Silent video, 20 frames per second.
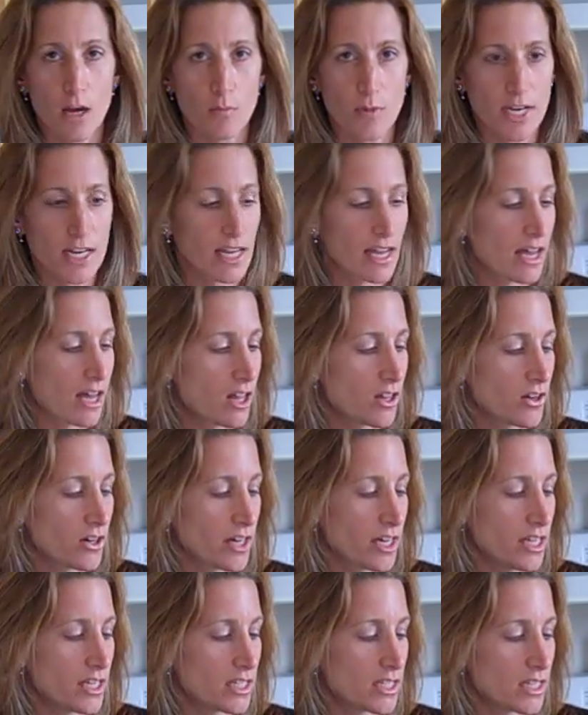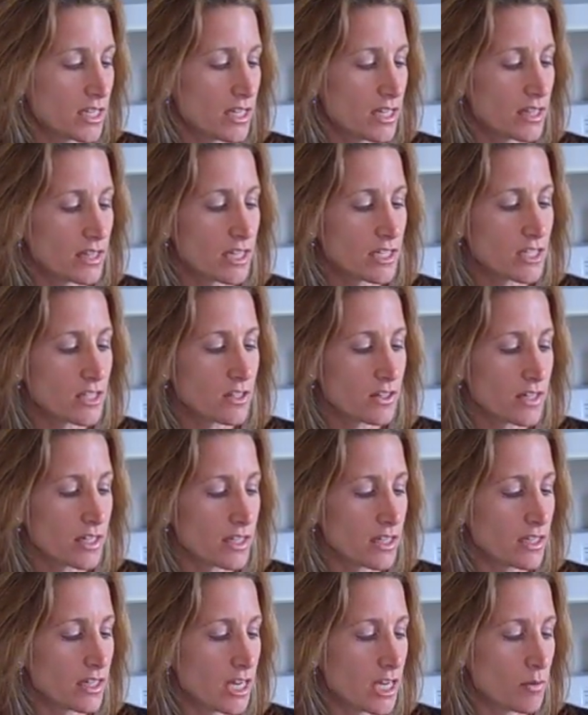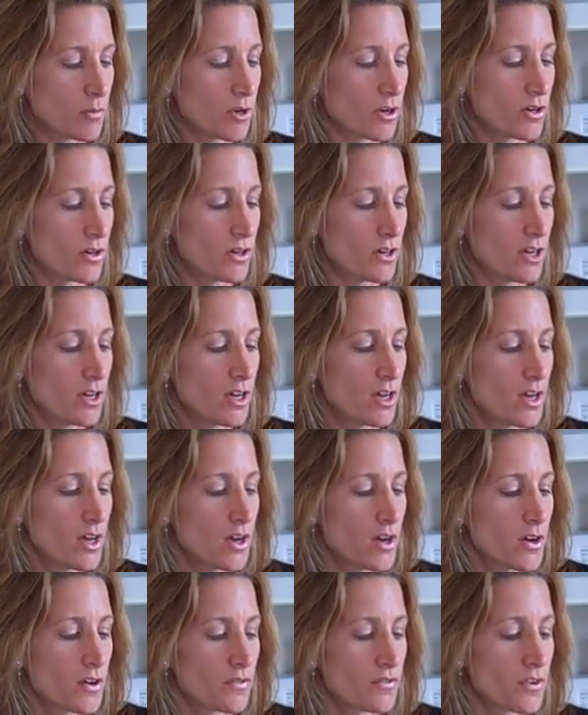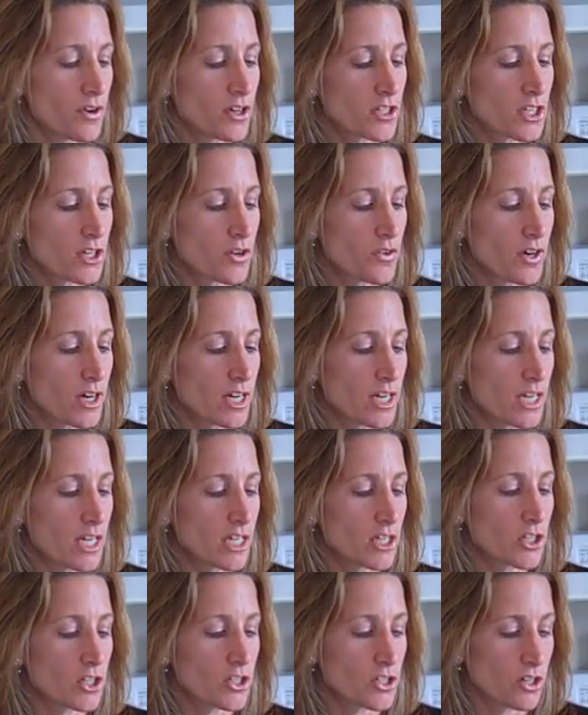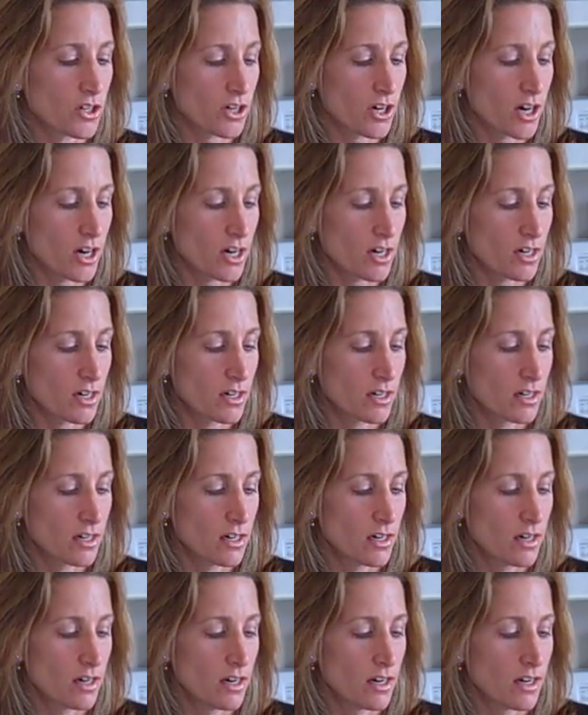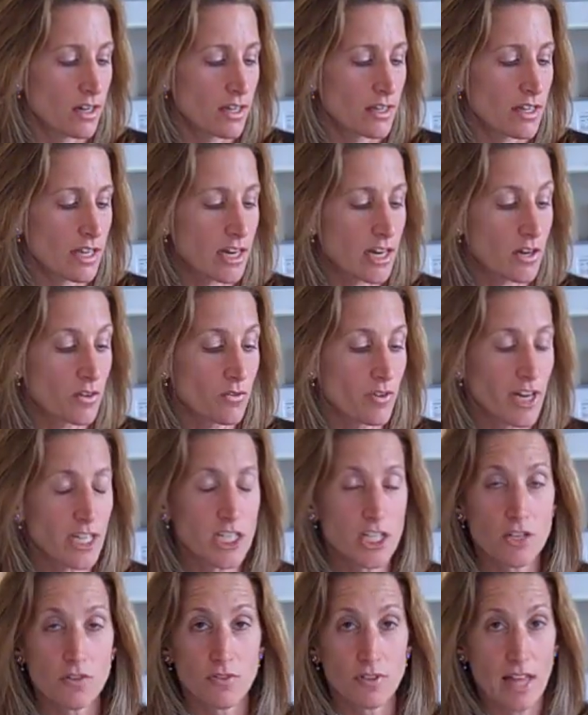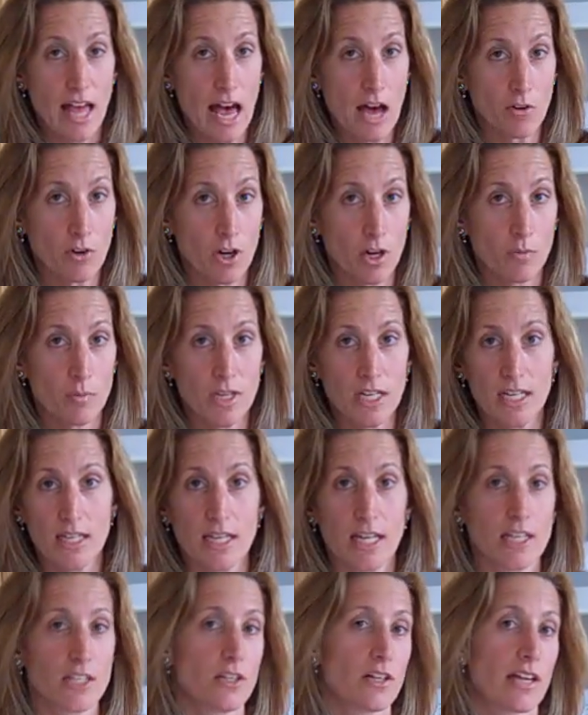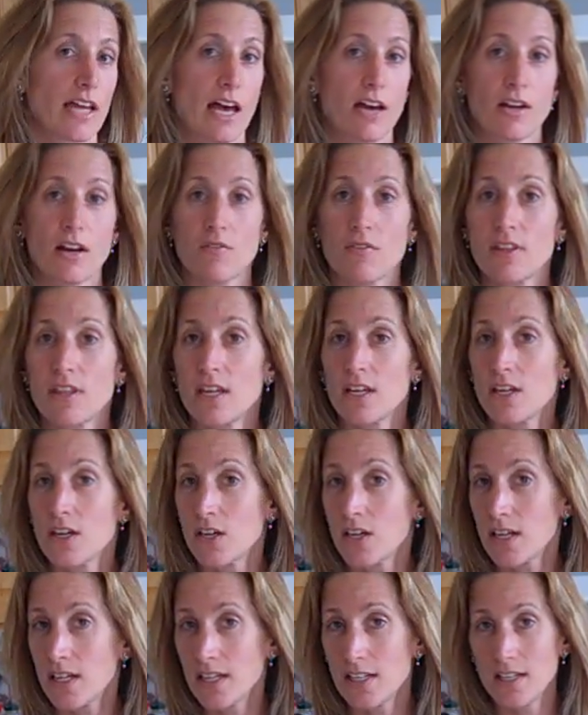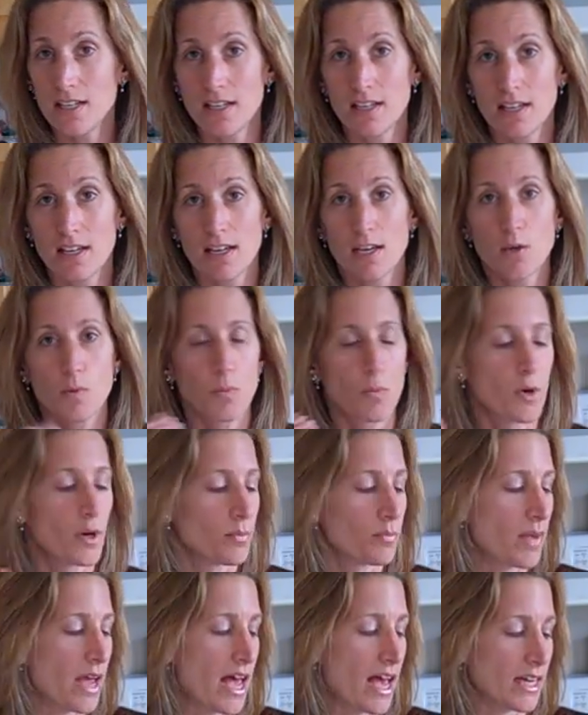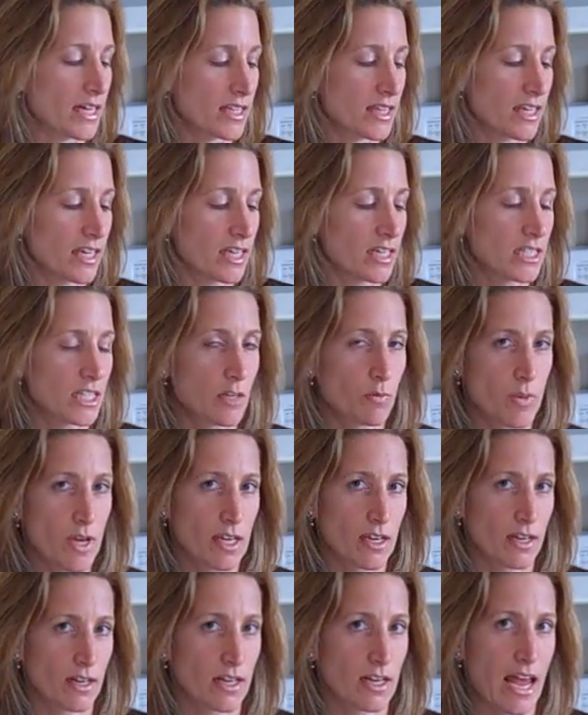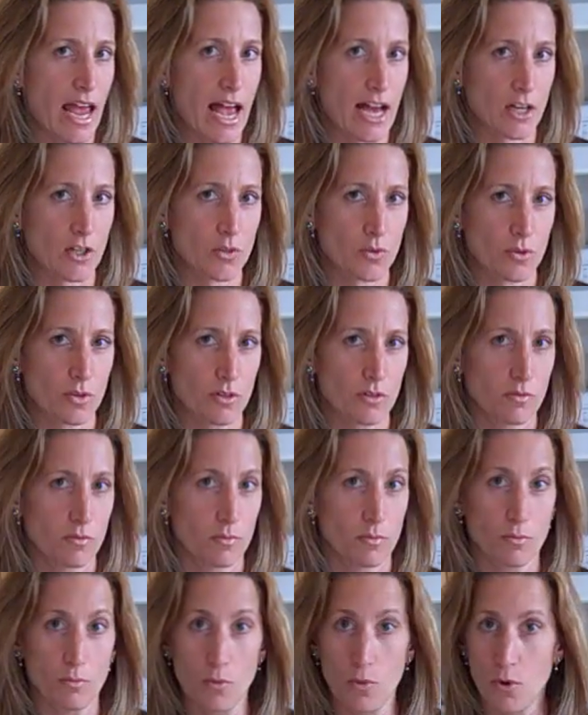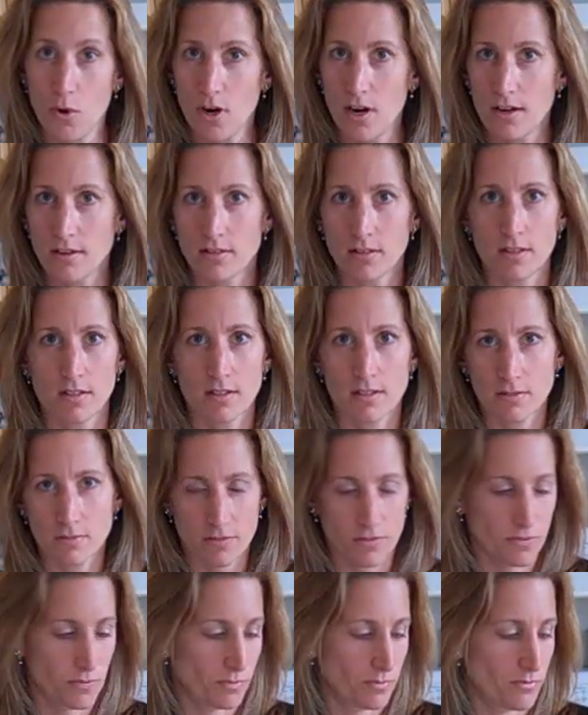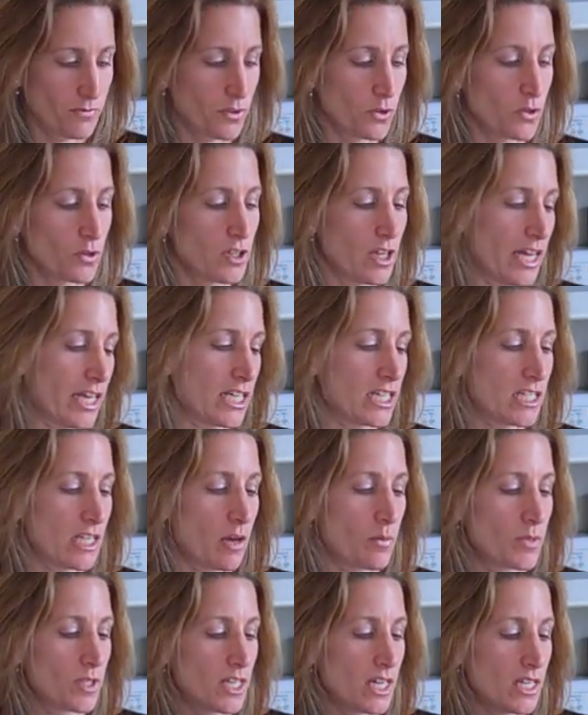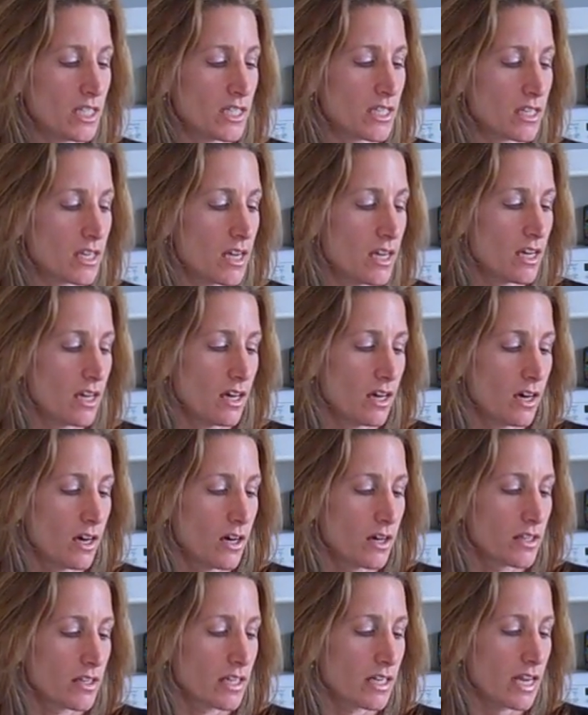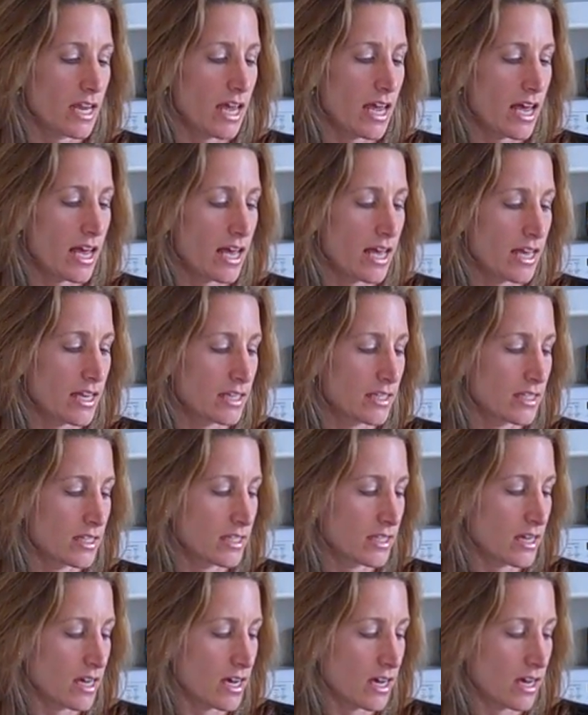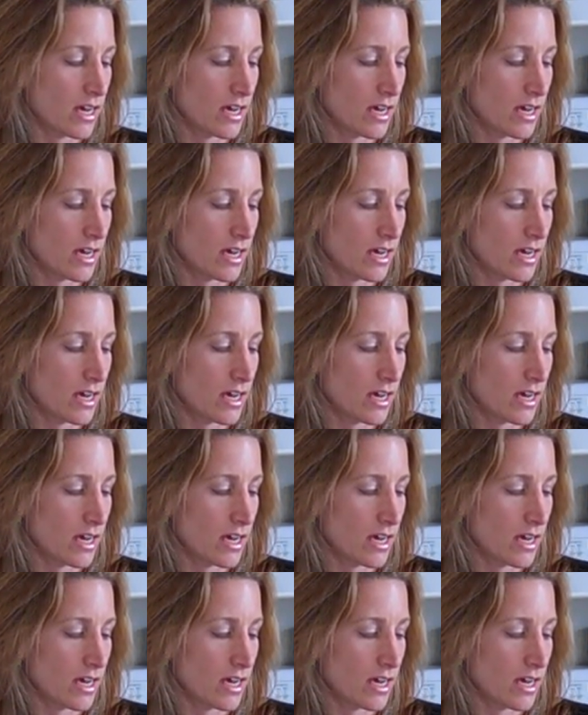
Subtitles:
how many calories. Let's look at the label. First ingredient, sugar. Then enriched flour, meaning they took out everything good and put back things to make it an actual more food-like substance. Then it has